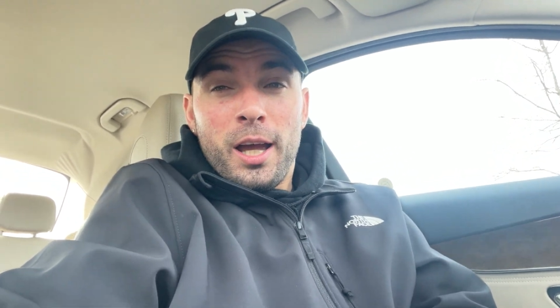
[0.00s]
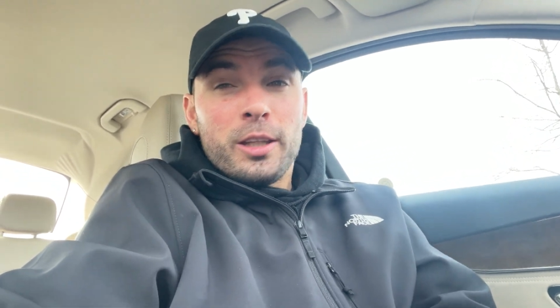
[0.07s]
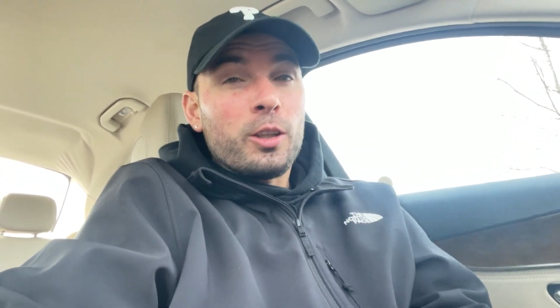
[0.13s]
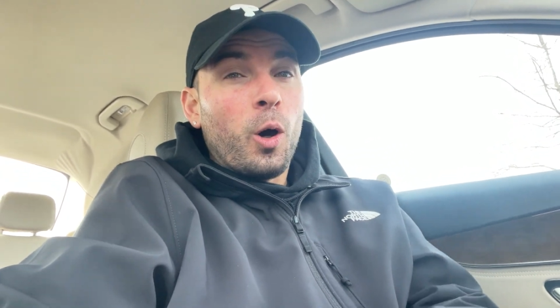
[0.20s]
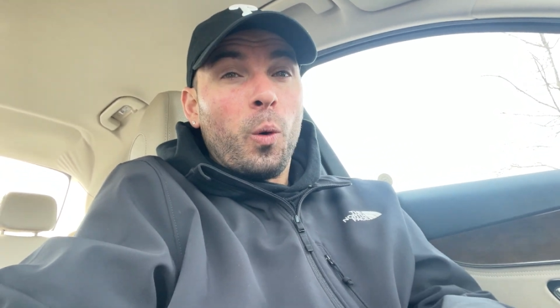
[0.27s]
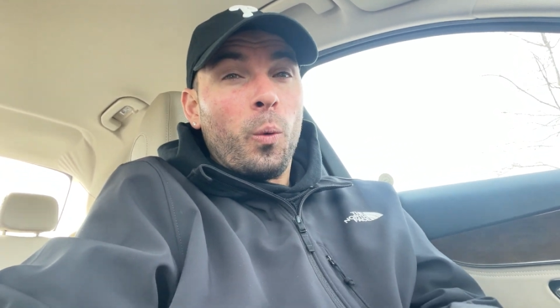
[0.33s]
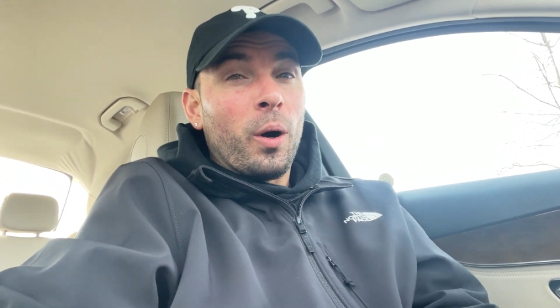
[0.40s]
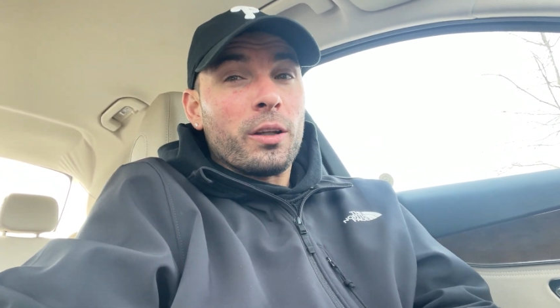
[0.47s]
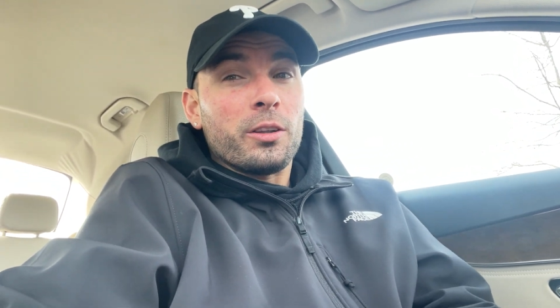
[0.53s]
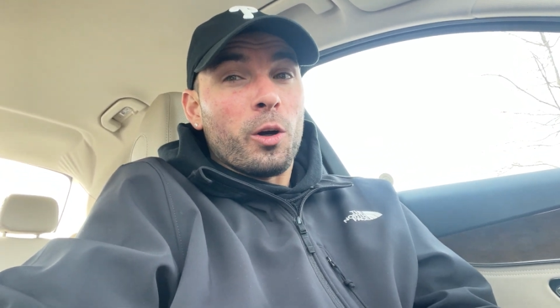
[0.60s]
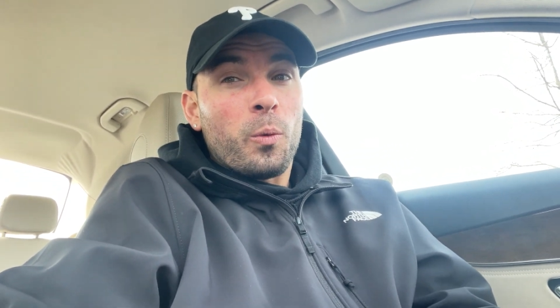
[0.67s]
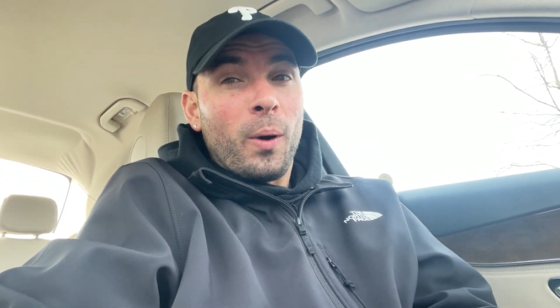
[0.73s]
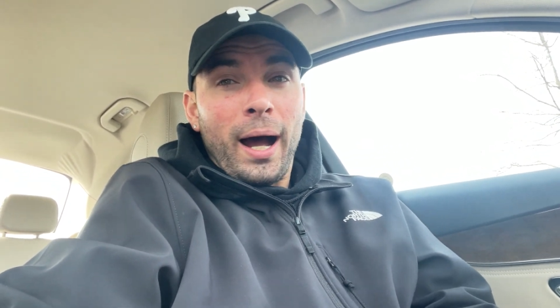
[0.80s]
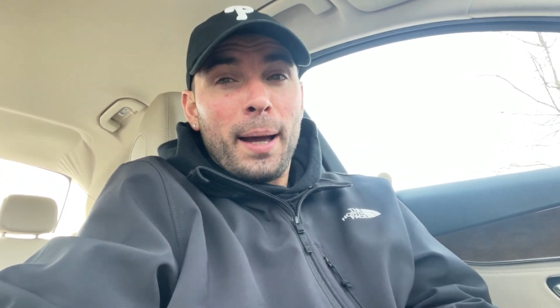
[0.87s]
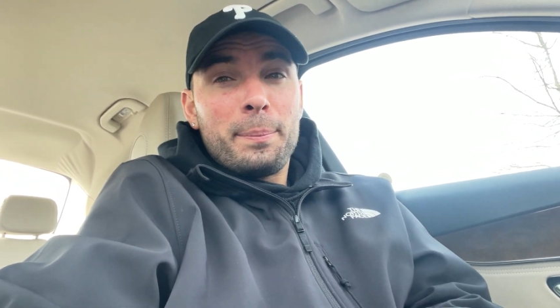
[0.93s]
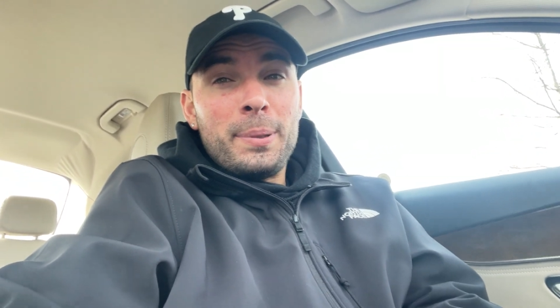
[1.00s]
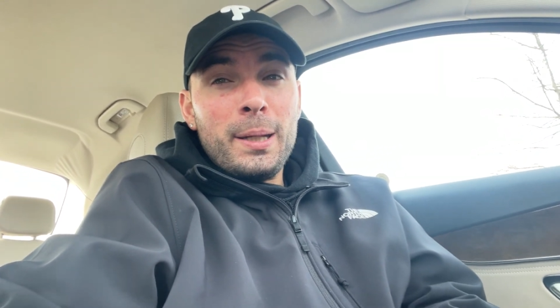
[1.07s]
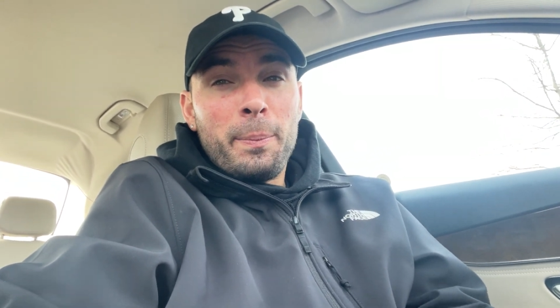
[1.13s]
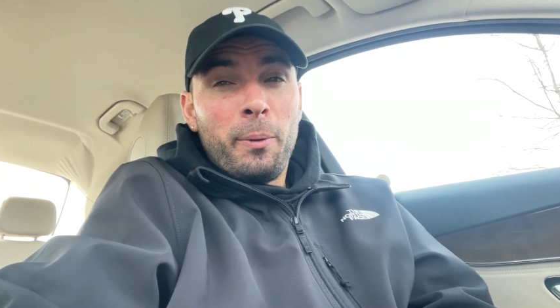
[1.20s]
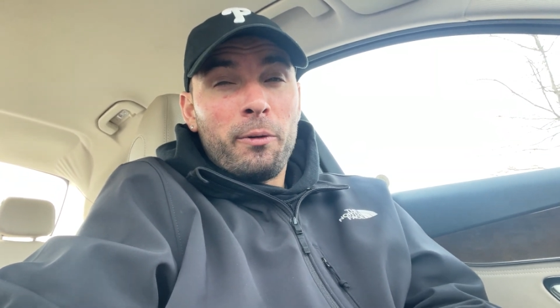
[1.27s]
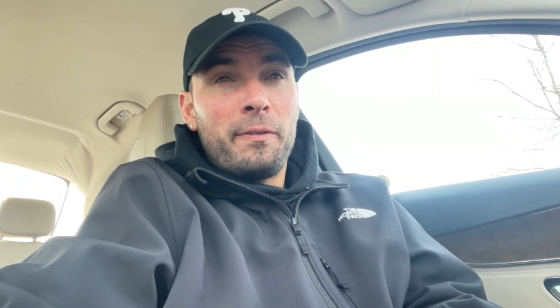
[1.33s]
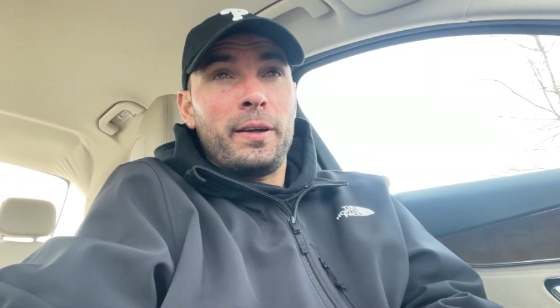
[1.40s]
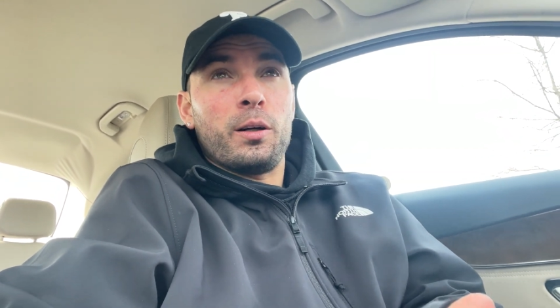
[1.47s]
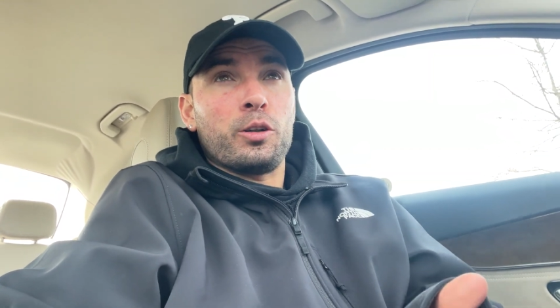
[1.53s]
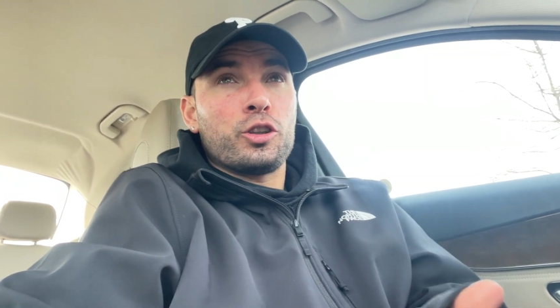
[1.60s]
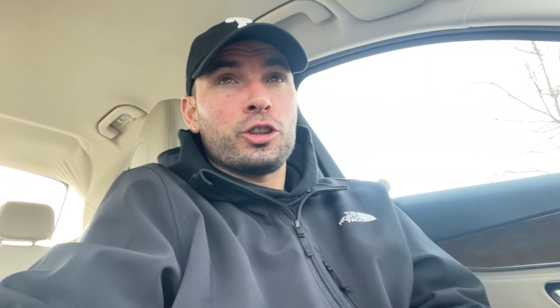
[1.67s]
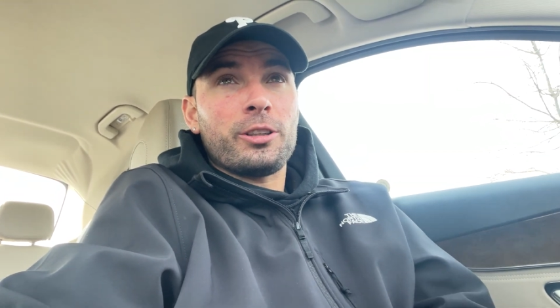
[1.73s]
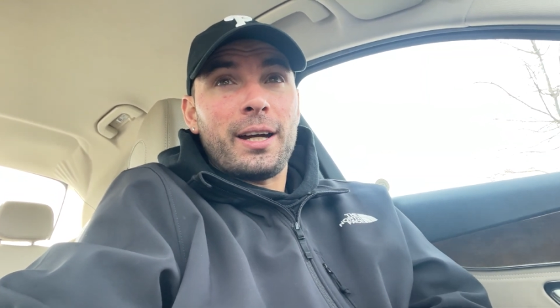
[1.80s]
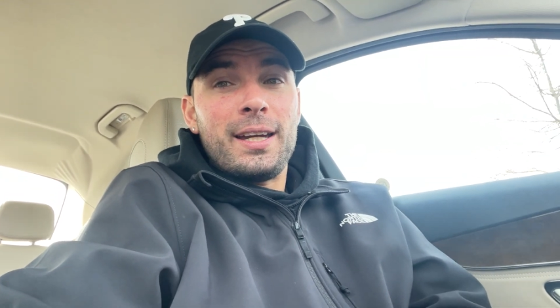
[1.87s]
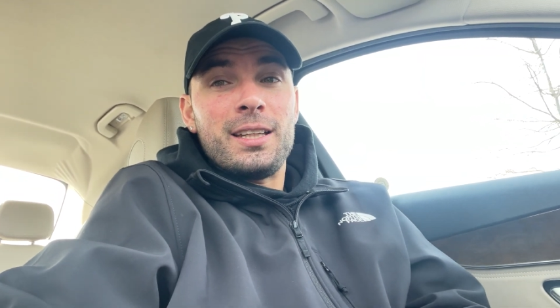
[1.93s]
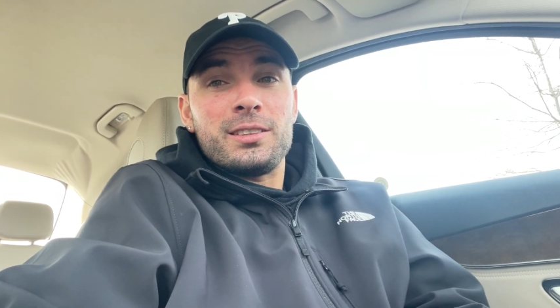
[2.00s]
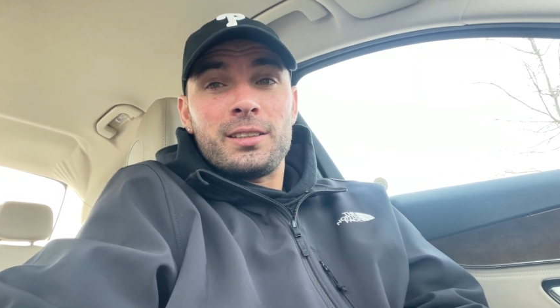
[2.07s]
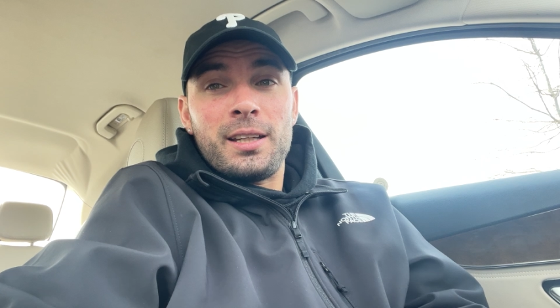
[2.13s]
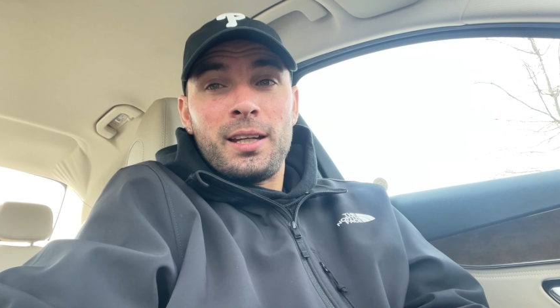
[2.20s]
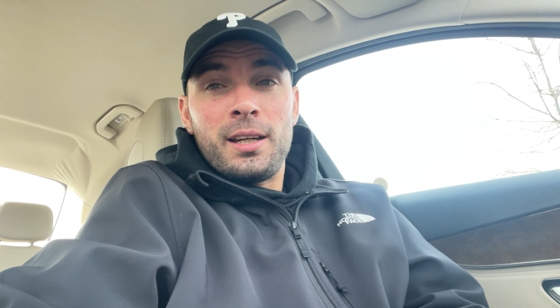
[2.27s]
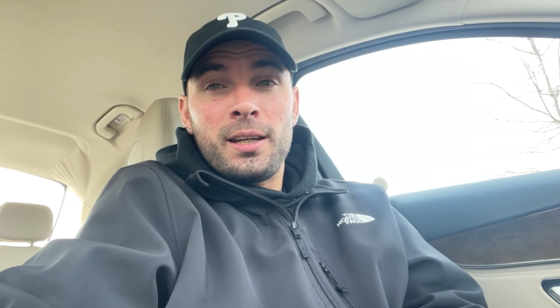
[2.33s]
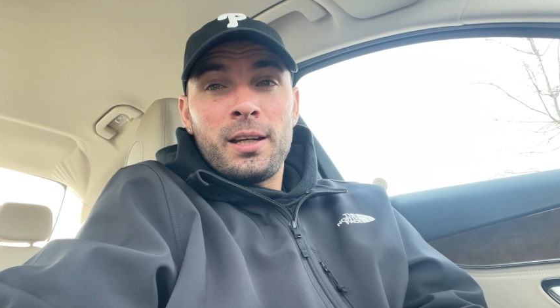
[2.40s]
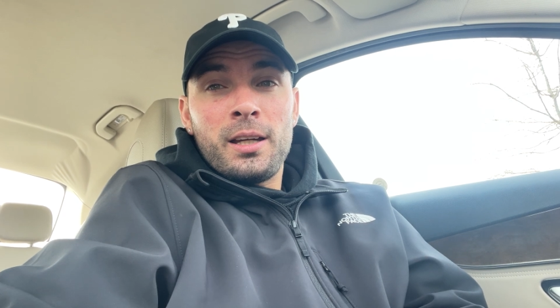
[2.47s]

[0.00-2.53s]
No wonder why people feel crazy